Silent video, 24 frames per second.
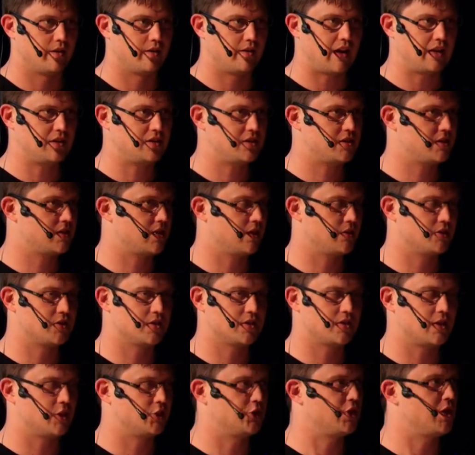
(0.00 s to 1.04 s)
That stuff's
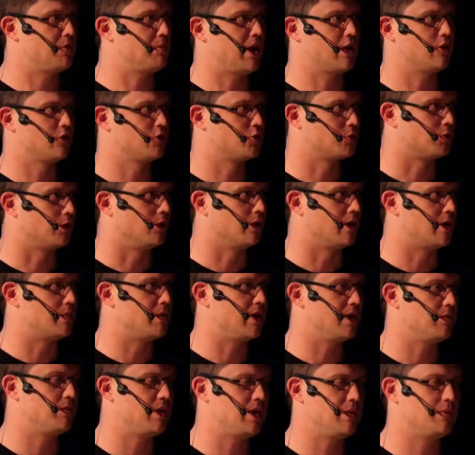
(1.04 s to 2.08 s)
essentially impenetrable. I
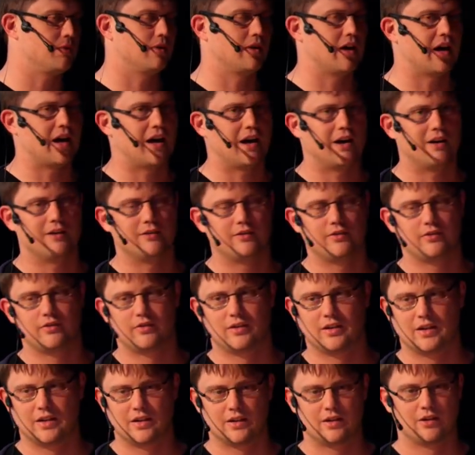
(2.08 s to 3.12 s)
mean, people have
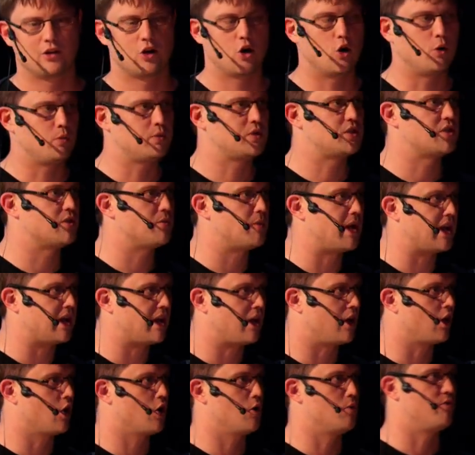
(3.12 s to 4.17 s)
hopes of
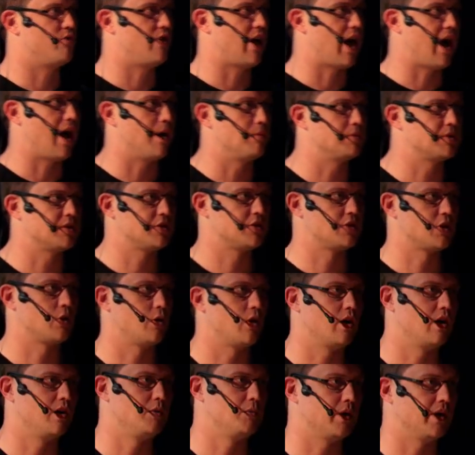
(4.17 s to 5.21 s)
making home fabs and
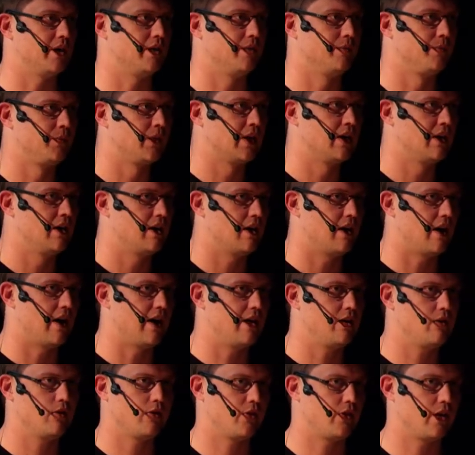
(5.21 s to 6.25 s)
so on, but
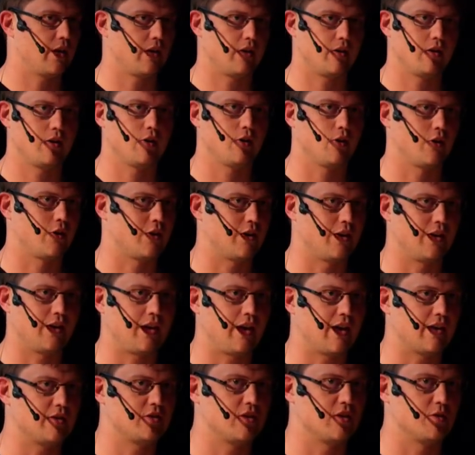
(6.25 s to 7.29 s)
I don't think you're going to
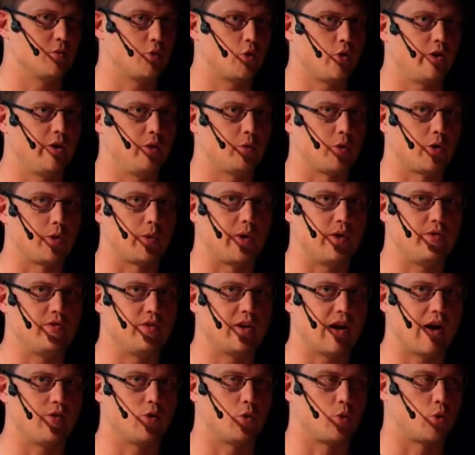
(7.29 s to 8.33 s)
get to the point where we
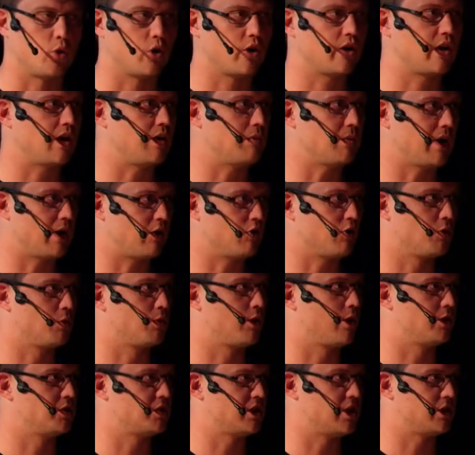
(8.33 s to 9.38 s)
even have a working
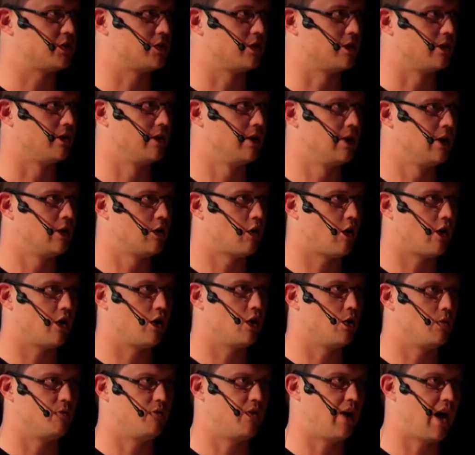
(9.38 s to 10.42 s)
microprocessor on a
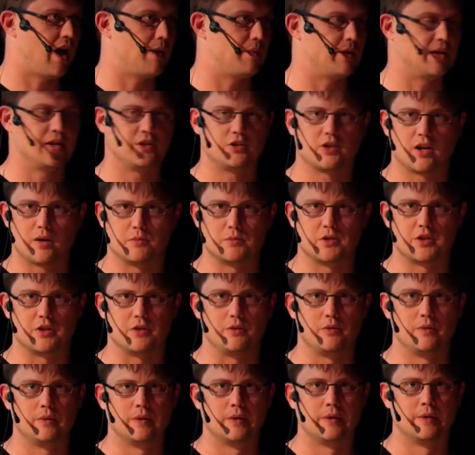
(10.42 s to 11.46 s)
home fab anytime soon.